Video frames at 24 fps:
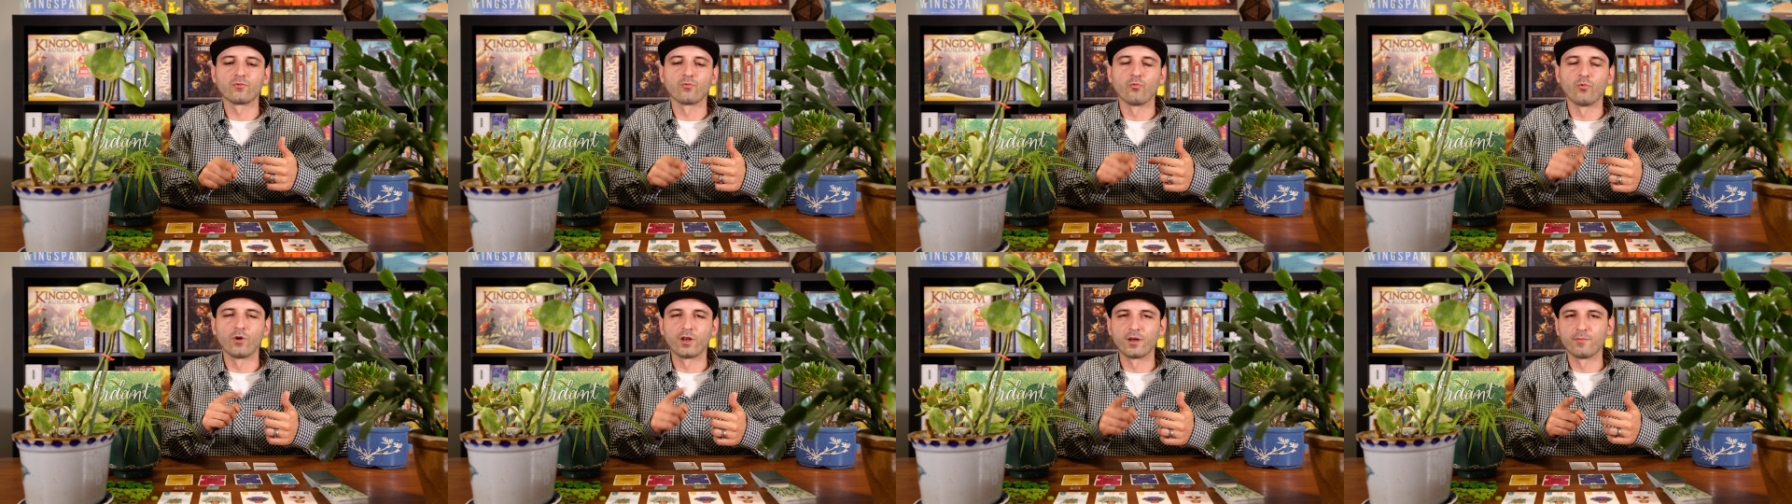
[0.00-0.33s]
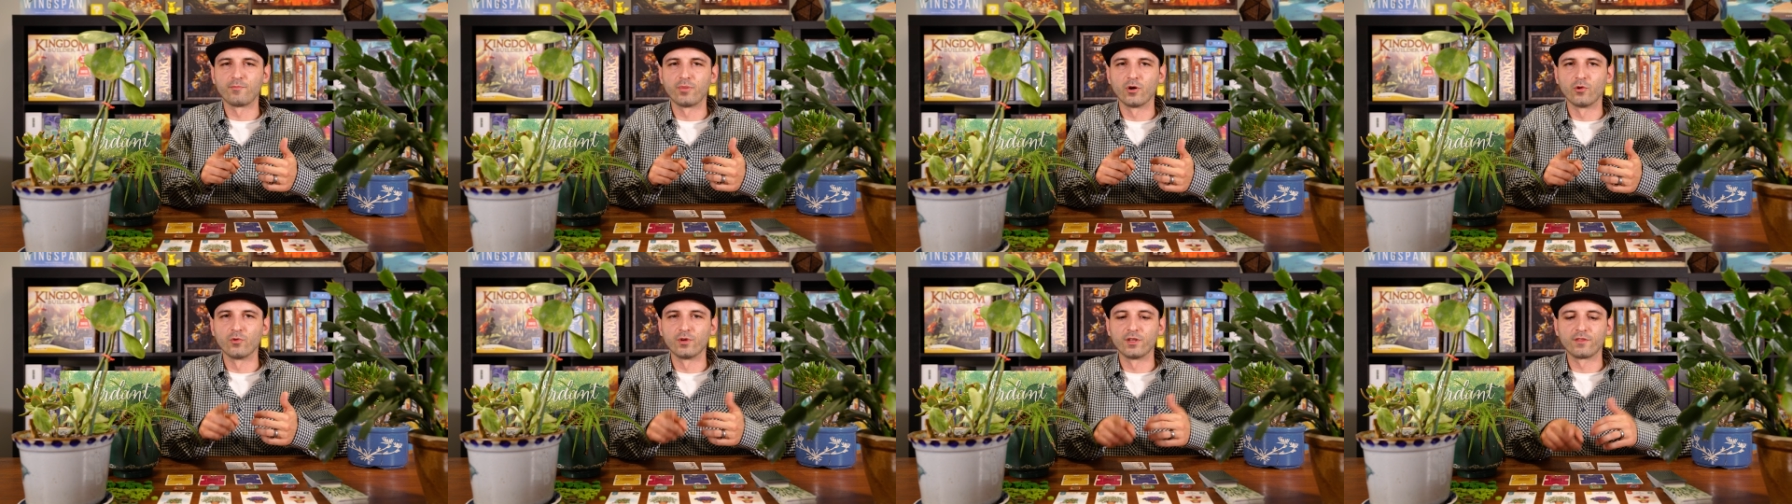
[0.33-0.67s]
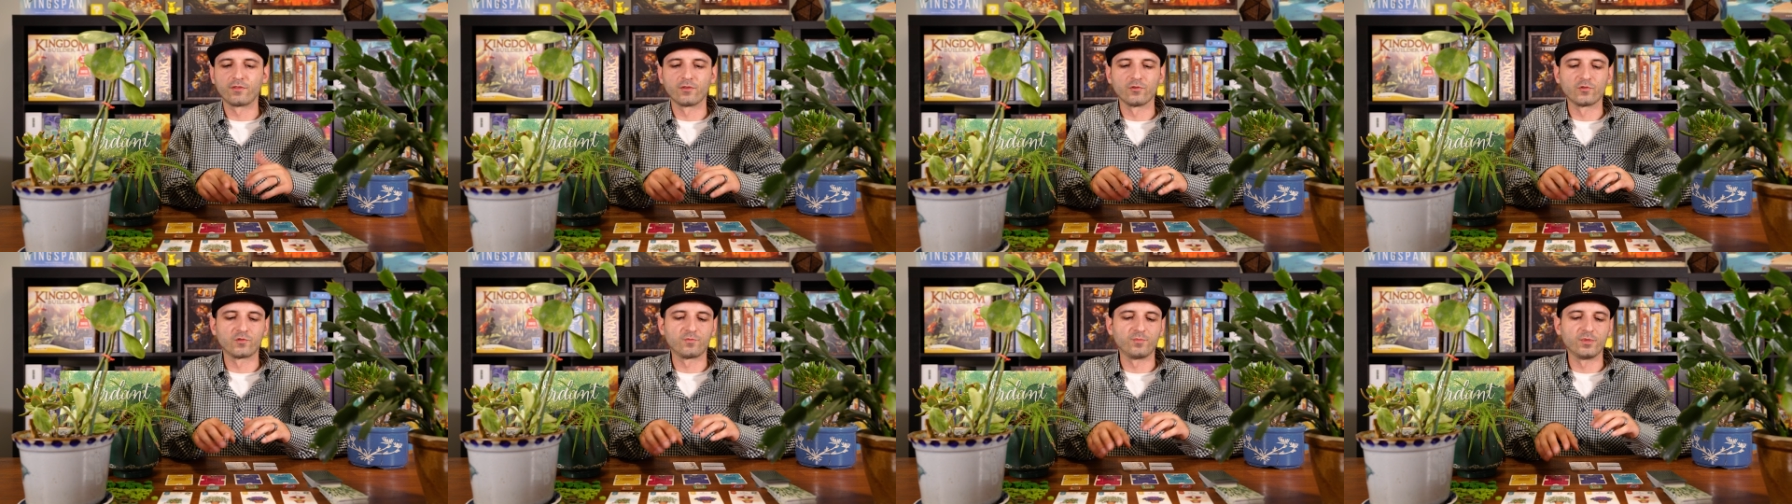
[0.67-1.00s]
one
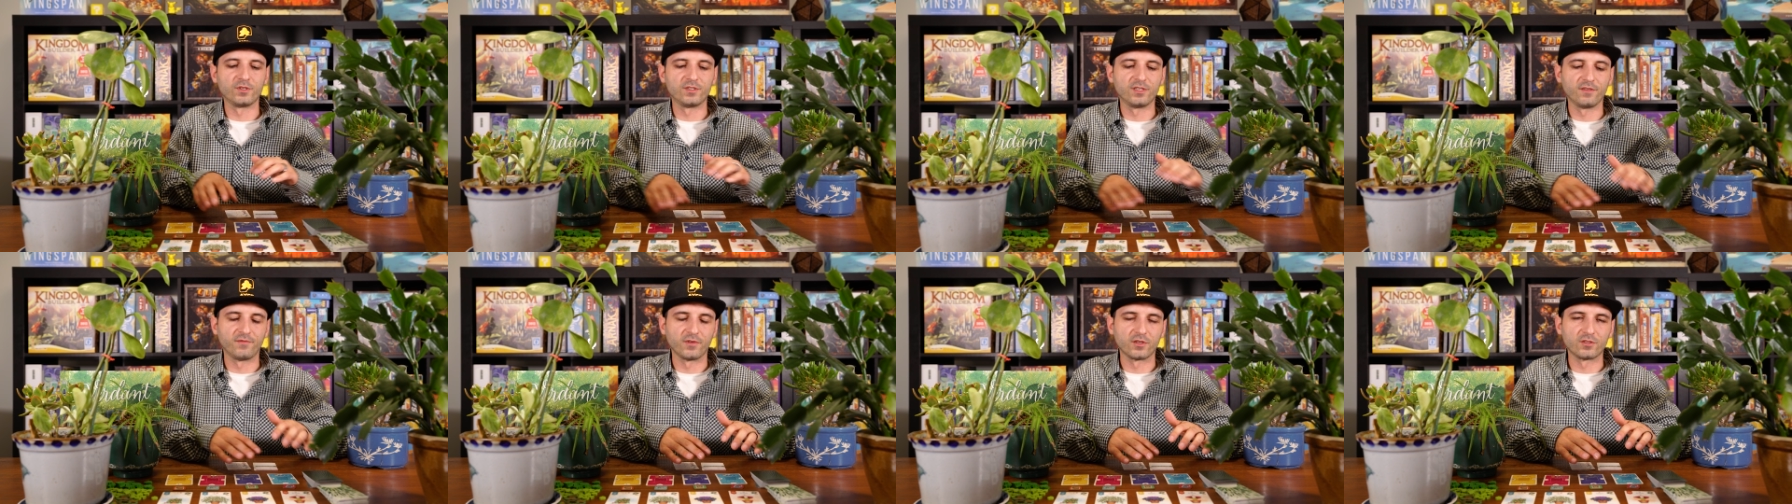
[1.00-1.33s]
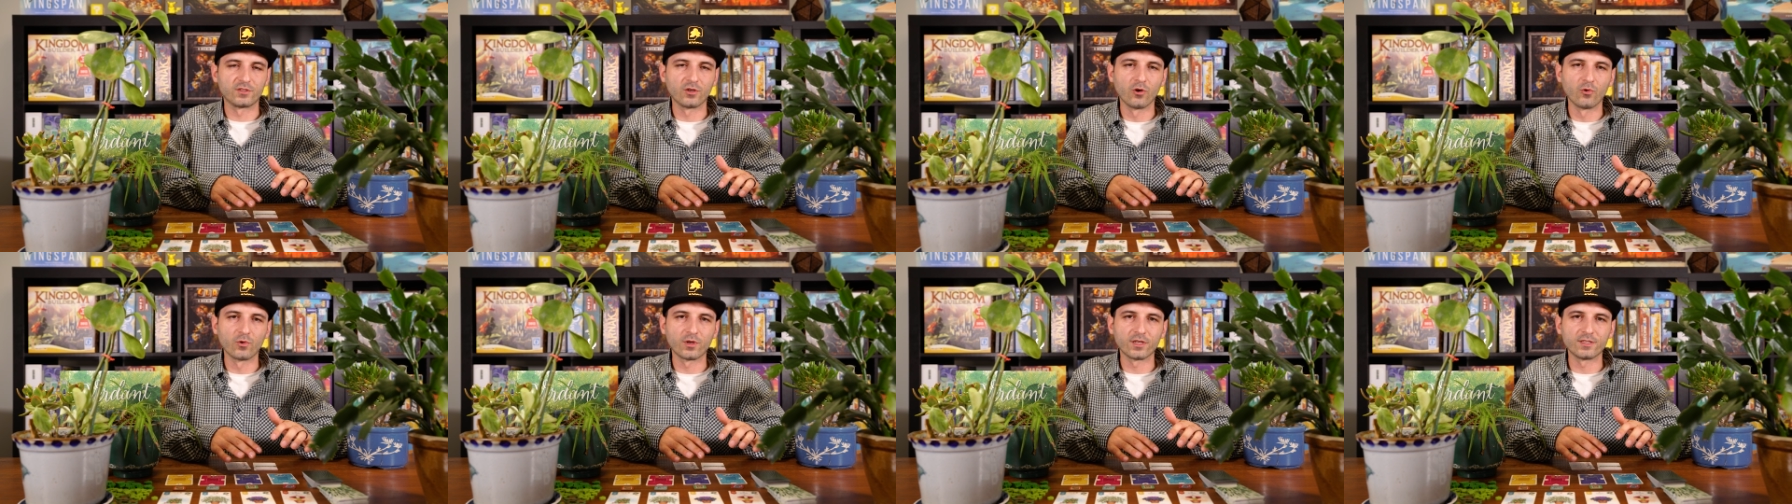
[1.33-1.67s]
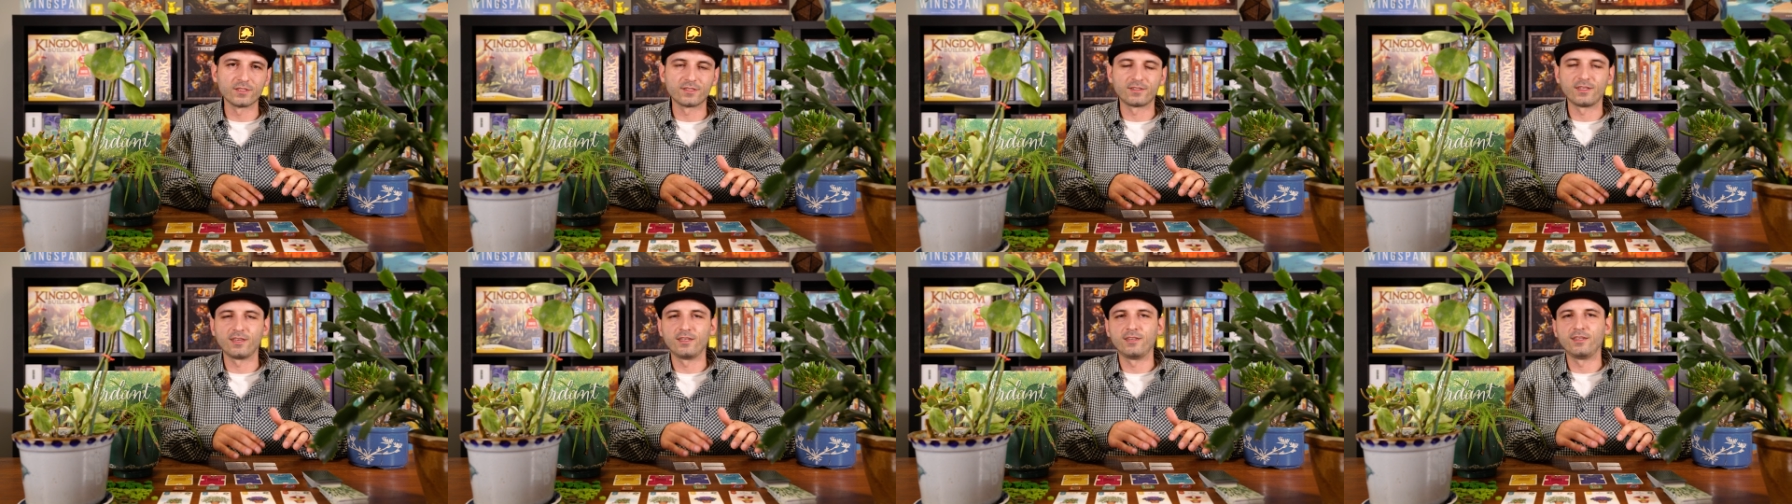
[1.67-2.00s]
opponent those specific
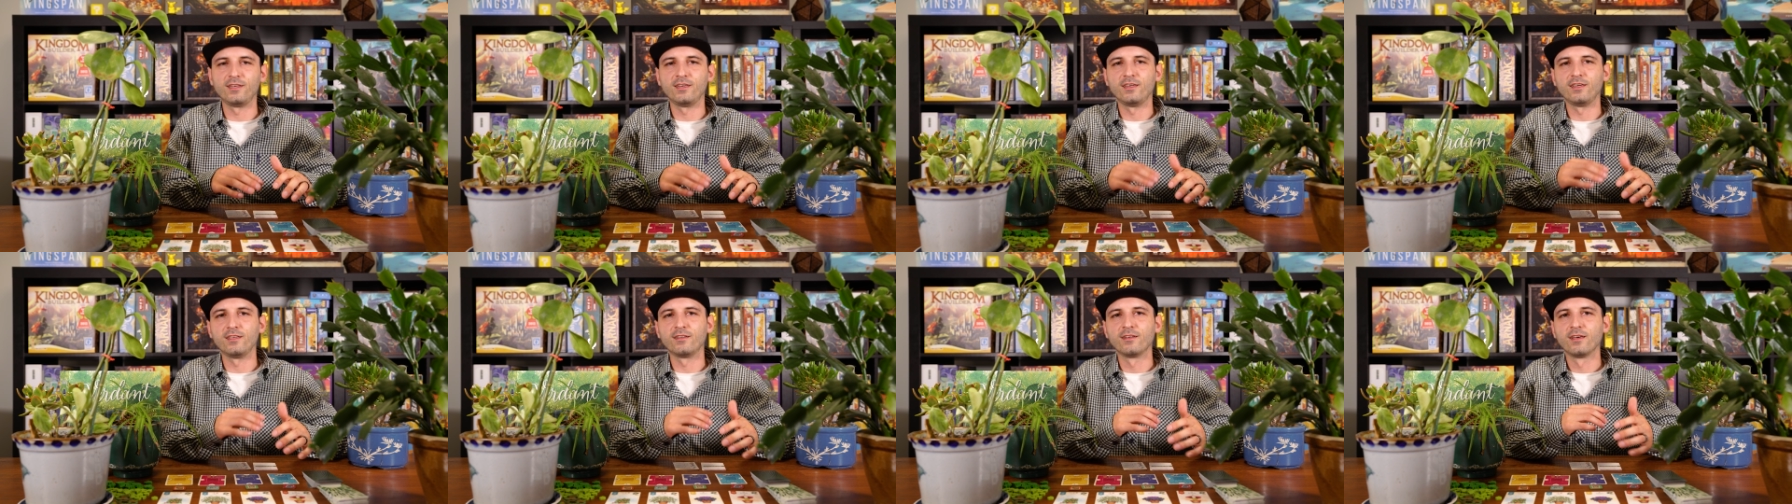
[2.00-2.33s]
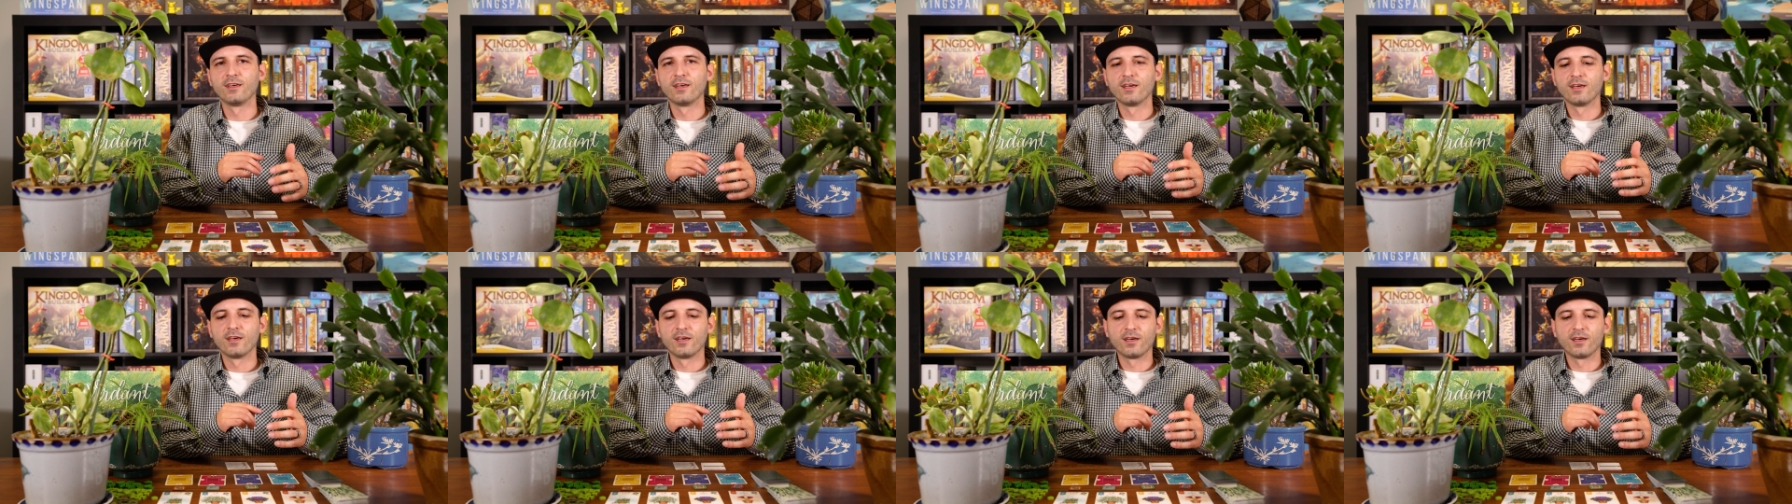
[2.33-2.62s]
tokens they need.